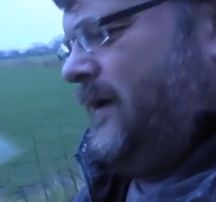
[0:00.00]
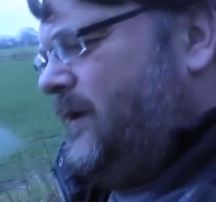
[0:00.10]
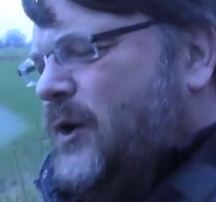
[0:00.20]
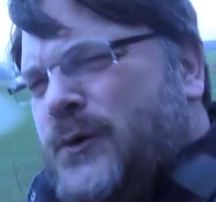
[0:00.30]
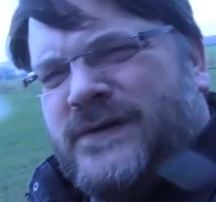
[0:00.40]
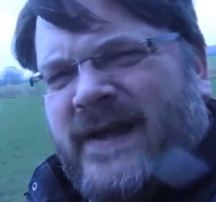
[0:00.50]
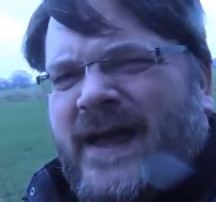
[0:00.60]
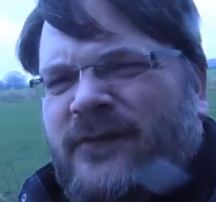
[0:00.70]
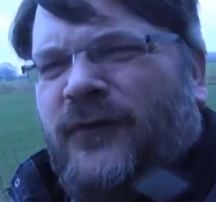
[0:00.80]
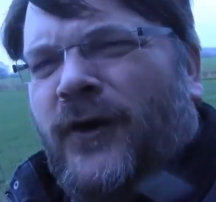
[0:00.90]
lose their
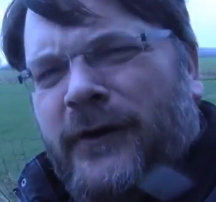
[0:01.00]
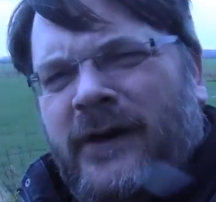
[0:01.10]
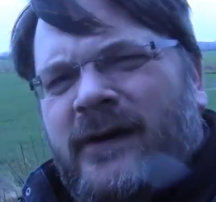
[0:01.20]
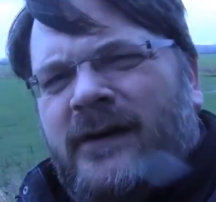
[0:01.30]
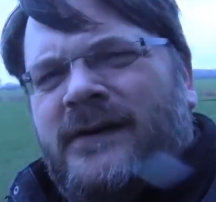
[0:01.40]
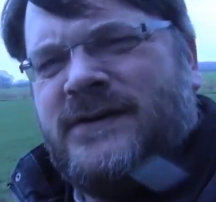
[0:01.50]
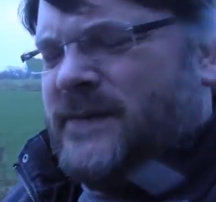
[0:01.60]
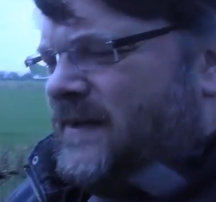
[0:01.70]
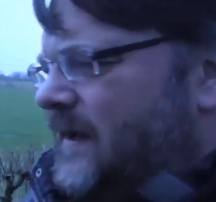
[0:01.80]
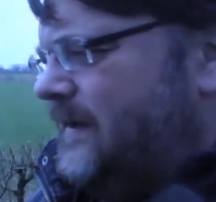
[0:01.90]
fun, shall we
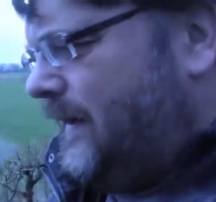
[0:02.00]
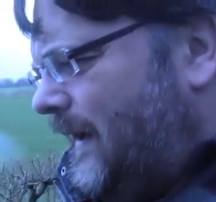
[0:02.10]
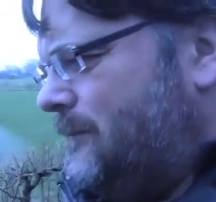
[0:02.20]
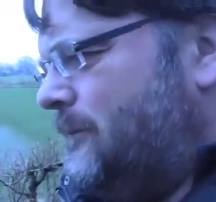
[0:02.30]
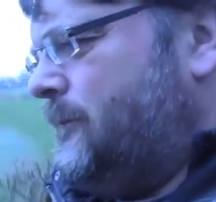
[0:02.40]
say, in the game.